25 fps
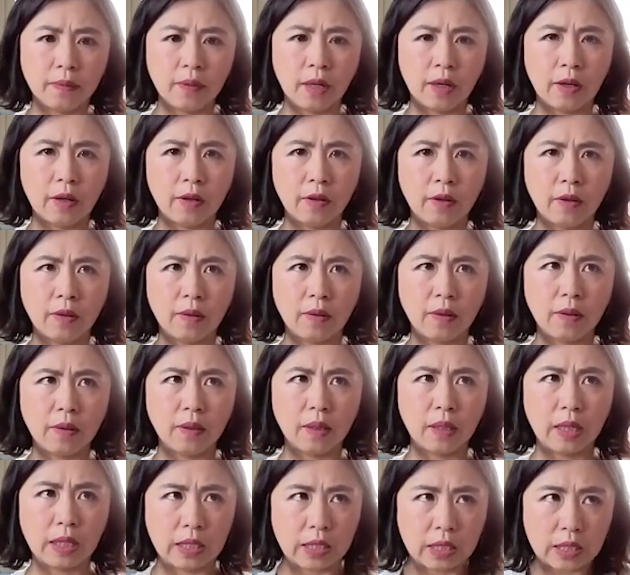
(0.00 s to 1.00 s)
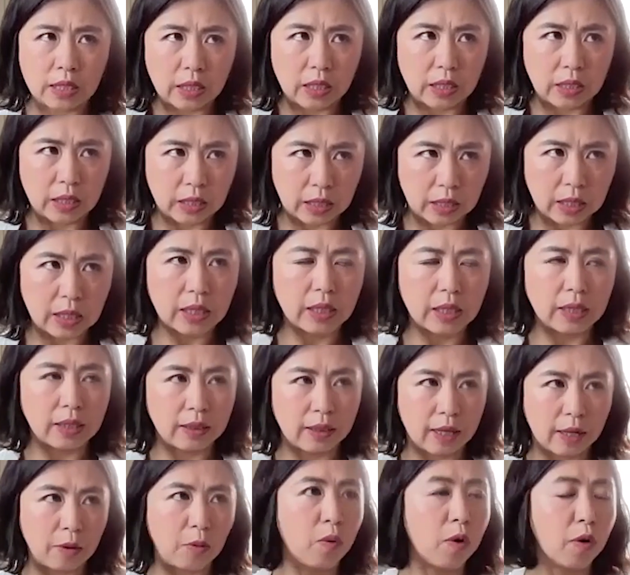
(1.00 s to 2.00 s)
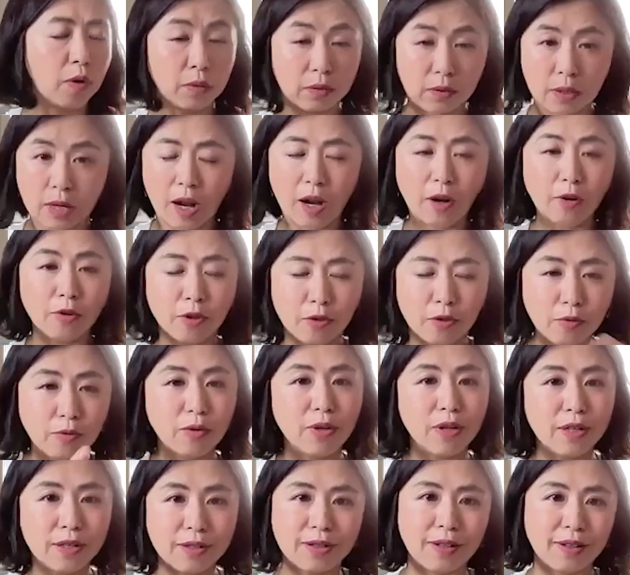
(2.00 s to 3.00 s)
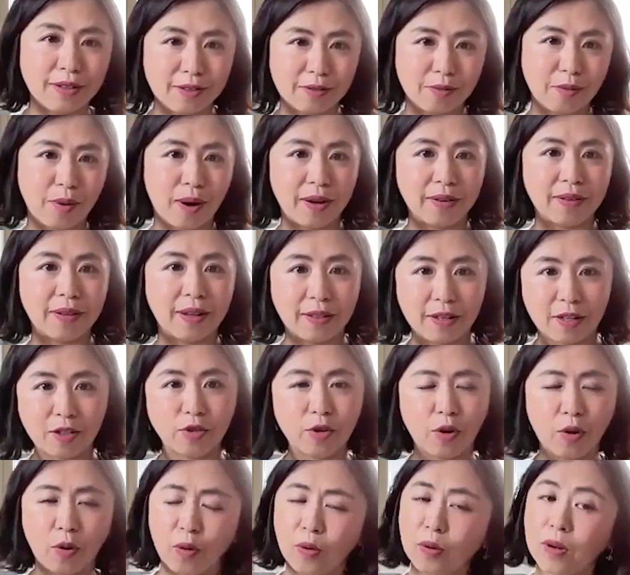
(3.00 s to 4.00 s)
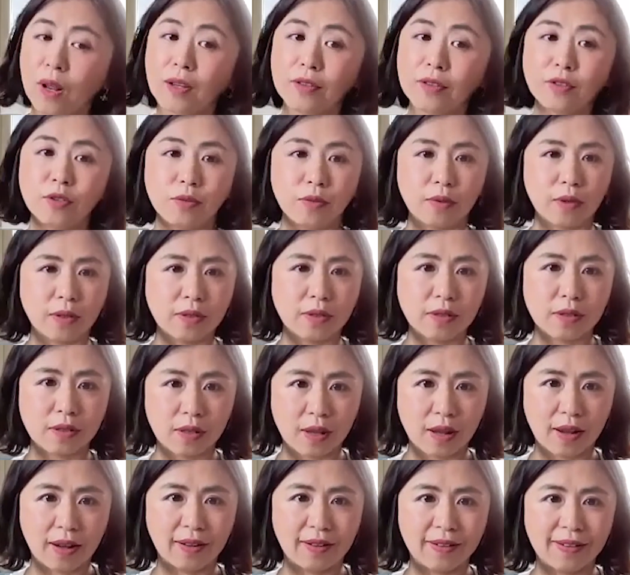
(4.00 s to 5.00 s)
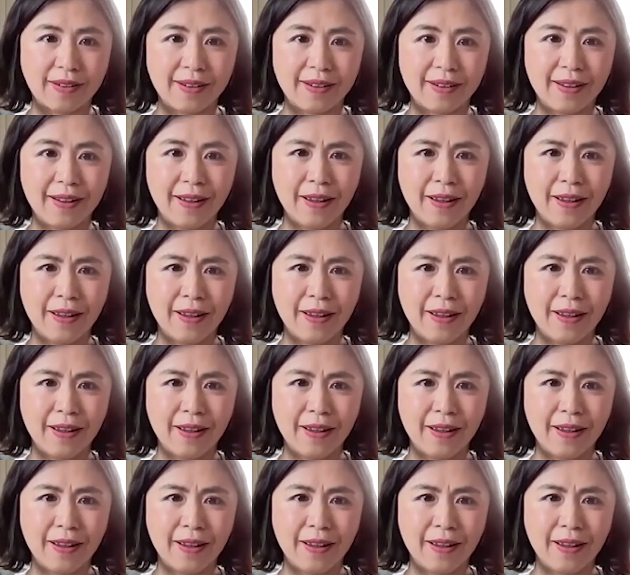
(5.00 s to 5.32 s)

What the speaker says: they will tell you reasons why they need to hold on to this thing,